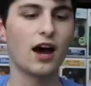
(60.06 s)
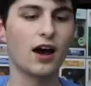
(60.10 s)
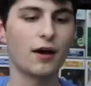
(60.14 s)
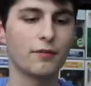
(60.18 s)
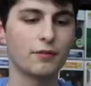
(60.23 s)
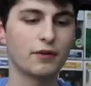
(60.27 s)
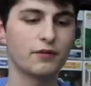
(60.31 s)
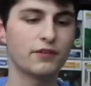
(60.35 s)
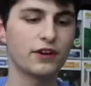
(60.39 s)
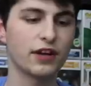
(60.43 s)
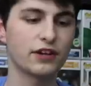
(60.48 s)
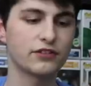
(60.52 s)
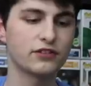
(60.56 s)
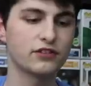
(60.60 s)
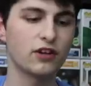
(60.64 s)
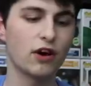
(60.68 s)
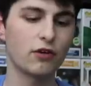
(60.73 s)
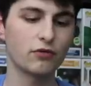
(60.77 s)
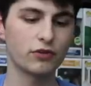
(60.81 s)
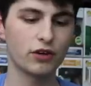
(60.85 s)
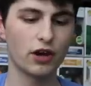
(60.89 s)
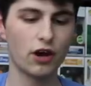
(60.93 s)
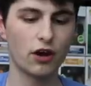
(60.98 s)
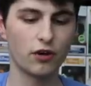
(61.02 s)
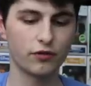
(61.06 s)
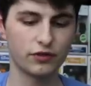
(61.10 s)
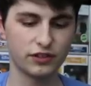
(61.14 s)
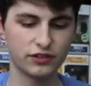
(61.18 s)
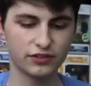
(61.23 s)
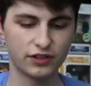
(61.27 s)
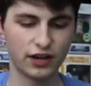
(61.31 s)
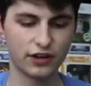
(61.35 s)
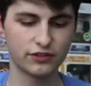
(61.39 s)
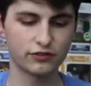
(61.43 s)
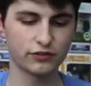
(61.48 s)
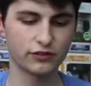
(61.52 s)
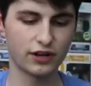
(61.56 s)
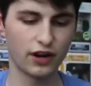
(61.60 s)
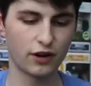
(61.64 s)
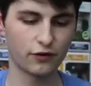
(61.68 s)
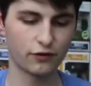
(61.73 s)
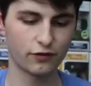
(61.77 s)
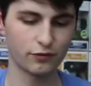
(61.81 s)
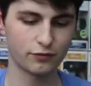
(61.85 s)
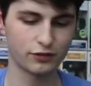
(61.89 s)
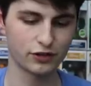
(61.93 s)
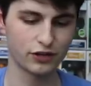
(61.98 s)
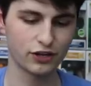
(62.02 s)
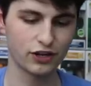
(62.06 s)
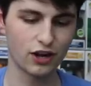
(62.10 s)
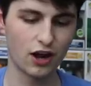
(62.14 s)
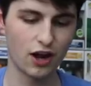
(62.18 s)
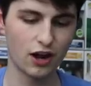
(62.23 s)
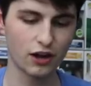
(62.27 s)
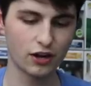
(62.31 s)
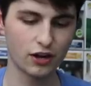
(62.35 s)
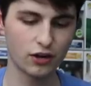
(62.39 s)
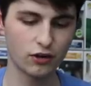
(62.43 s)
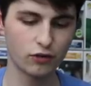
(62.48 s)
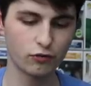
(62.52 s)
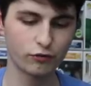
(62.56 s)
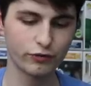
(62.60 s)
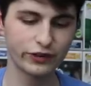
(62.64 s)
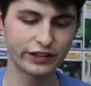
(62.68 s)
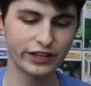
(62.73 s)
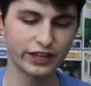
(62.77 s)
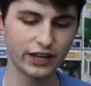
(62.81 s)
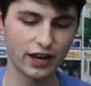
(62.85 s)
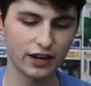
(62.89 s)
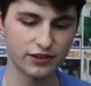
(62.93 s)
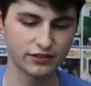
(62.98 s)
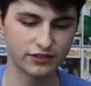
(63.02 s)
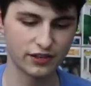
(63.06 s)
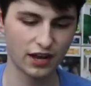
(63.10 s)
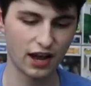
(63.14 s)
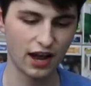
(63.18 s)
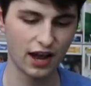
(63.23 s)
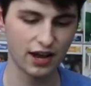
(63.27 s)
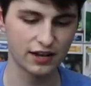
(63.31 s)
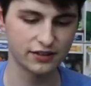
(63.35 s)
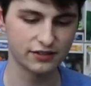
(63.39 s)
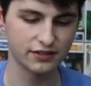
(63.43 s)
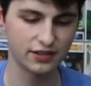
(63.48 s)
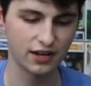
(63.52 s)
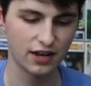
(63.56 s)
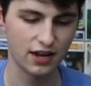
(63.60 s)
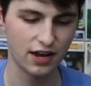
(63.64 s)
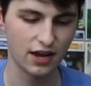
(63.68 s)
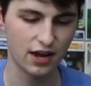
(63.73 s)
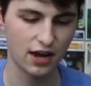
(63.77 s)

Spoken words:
If you guys don't know, these guys are down from Chicago. Really nice guys.